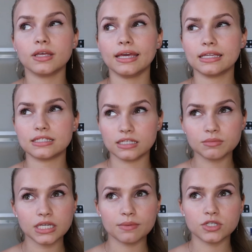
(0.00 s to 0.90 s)
It
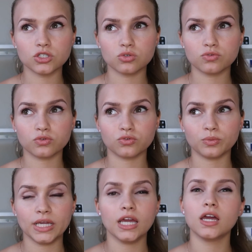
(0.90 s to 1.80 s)
sometimes is useful for
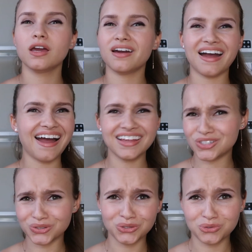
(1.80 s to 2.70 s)
me. I
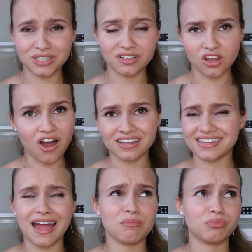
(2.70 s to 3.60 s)
don't use it a lot.
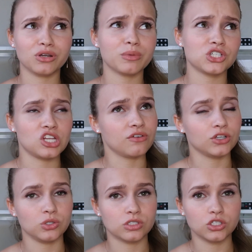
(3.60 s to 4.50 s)
I pretty much never
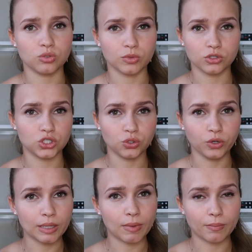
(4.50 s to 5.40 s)
used it
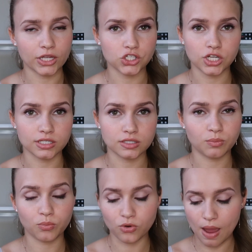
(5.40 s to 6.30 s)
during my bench test
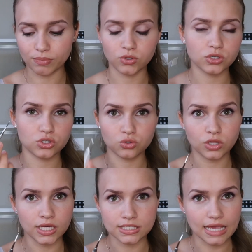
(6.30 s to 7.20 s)
prep. You can do
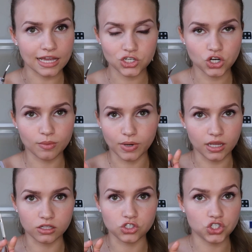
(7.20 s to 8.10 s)
the exact sharp
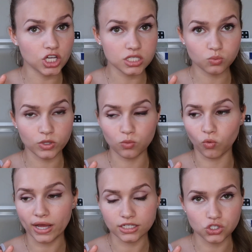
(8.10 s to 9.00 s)
angles just with
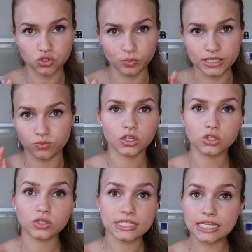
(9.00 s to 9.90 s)
one instrument. You can
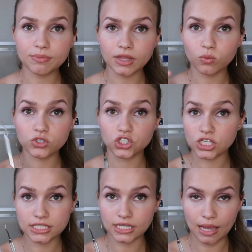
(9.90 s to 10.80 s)
do the same thing with
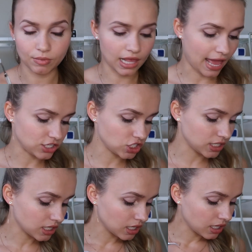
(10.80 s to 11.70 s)
just an enamel hatchet.